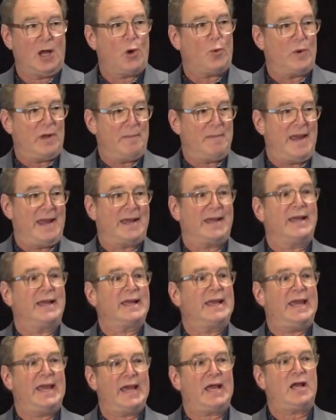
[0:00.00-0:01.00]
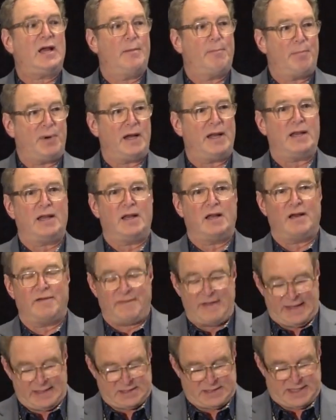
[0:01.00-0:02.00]
we make kick-butt
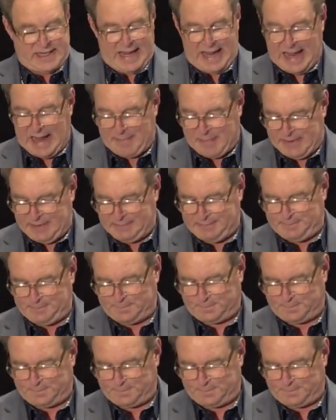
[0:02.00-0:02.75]
events happen.